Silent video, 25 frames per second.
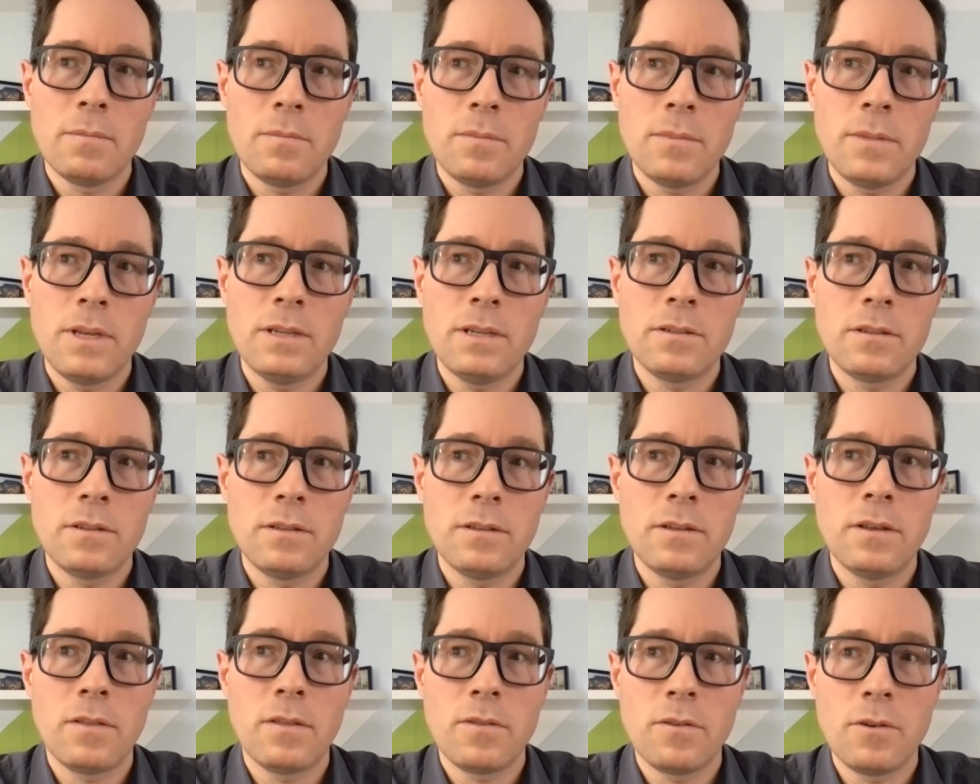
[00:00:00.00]
these
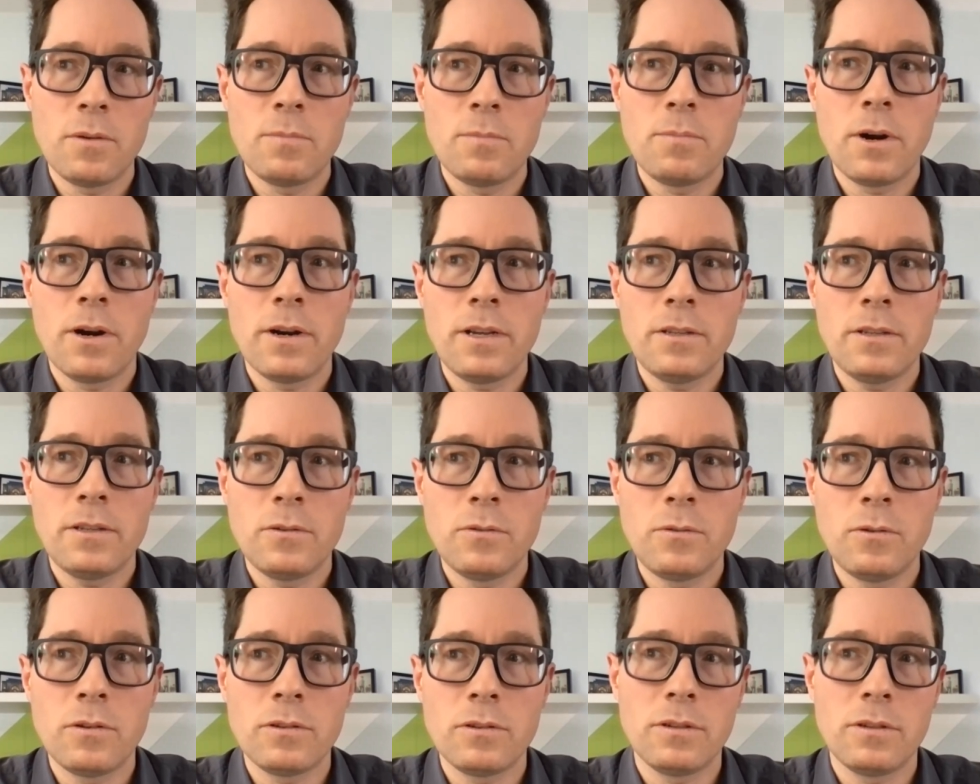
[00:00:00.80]
the third party
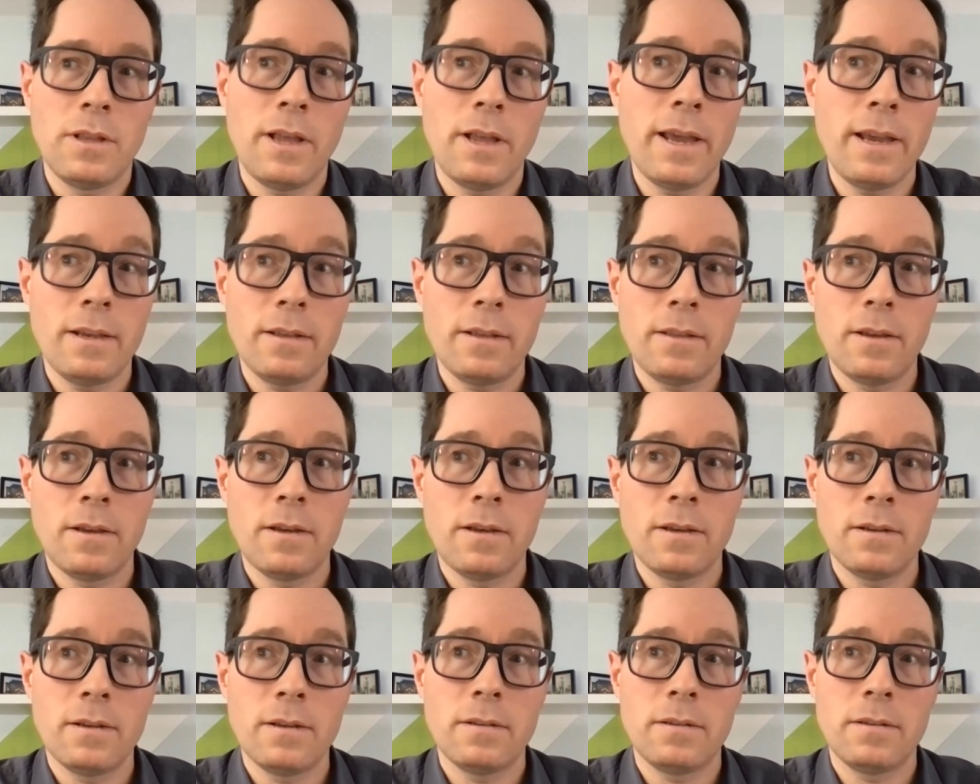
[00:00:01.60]
tools like
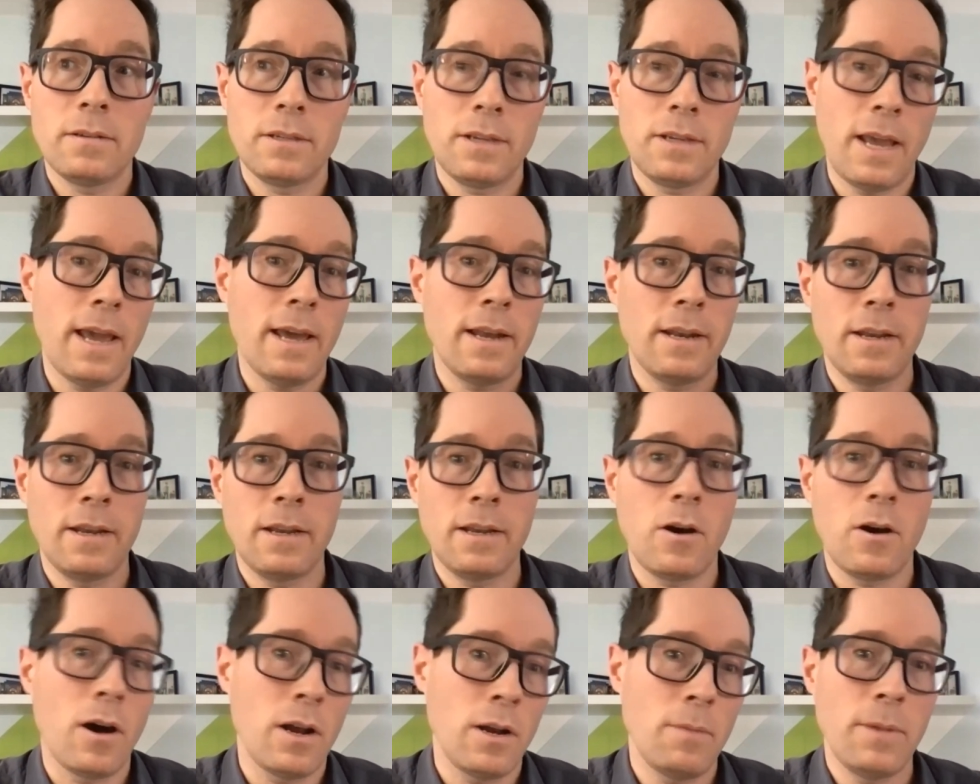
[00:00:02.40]
the
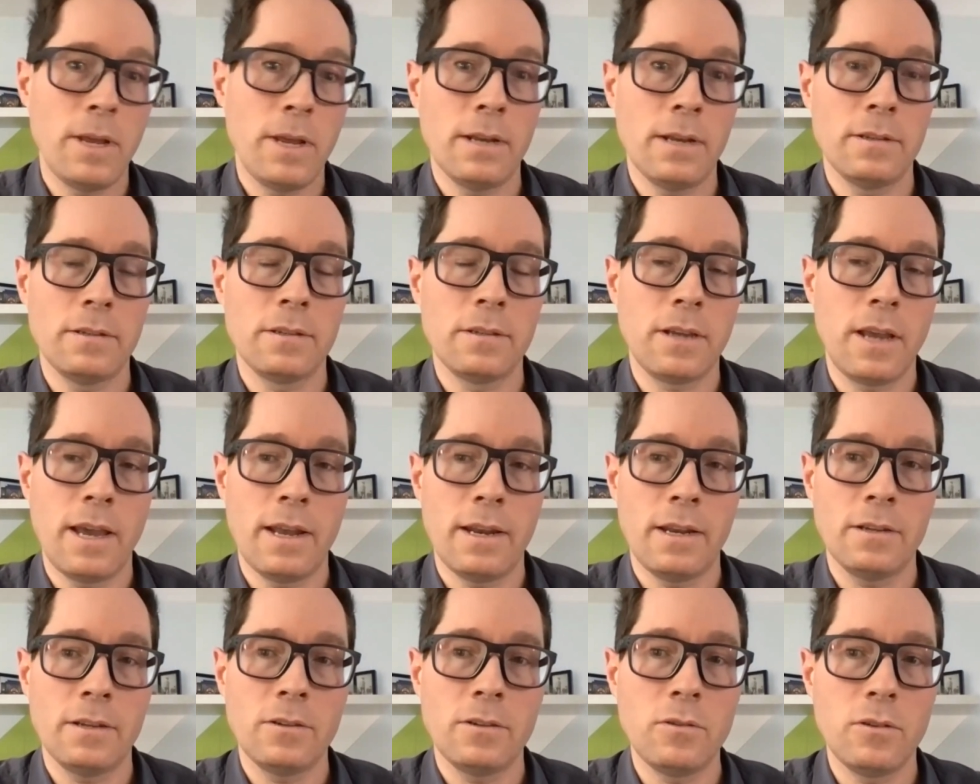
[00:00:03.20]
scanning automated
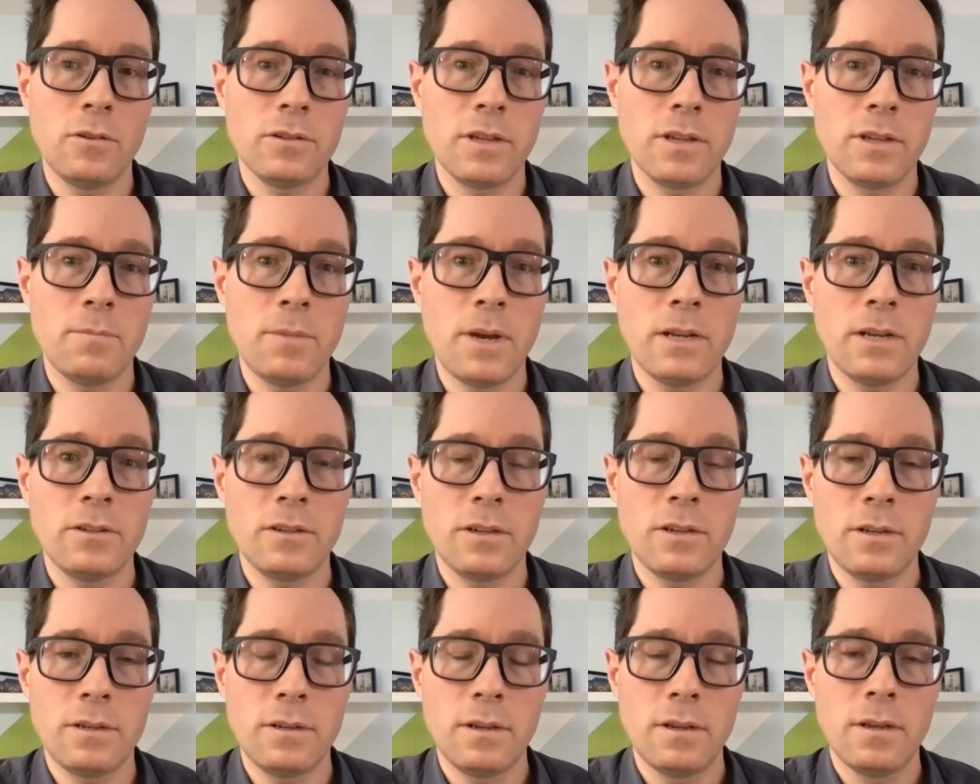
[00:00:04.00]
scanning tools i
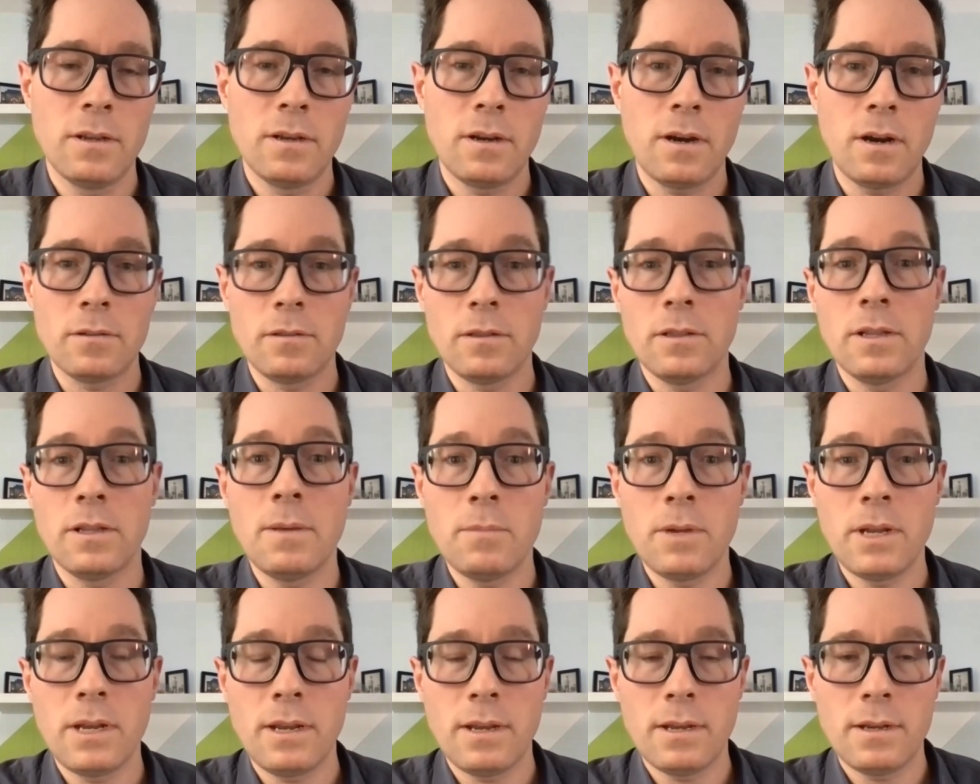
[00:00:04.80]
mentioned are
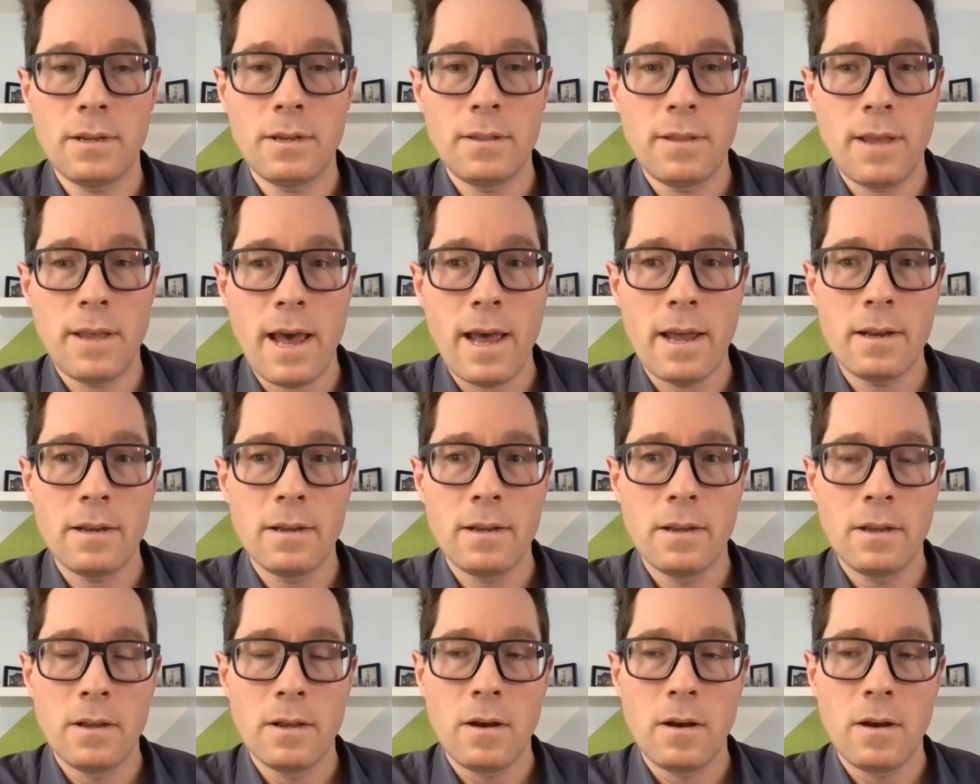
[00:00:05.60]
limited in that